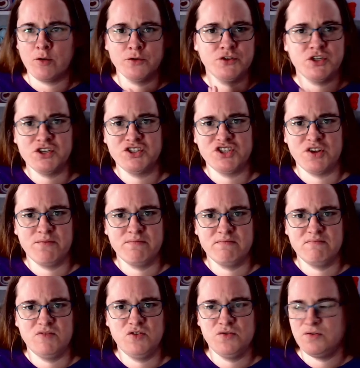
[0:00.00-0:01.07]
on to
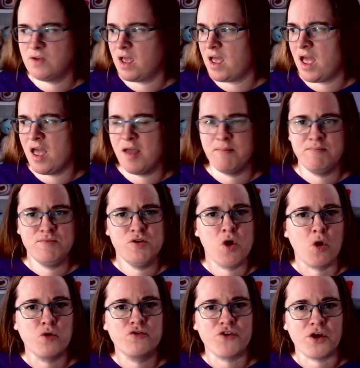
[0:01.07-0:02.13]
some
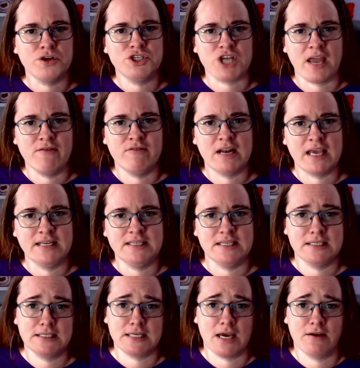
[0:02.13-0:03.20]
non-crochet
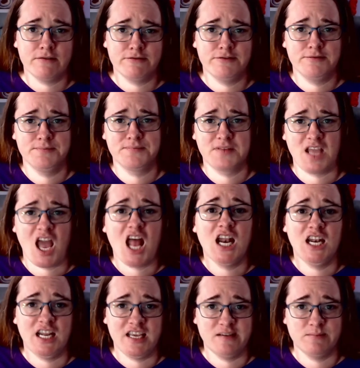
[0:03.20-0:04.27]
related stuff. A
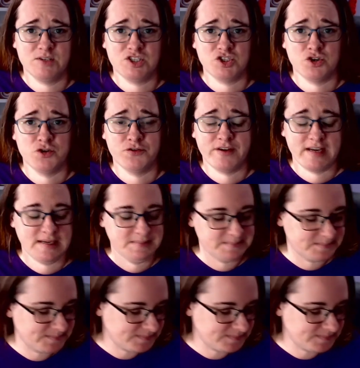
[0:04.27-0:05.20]
Liam story.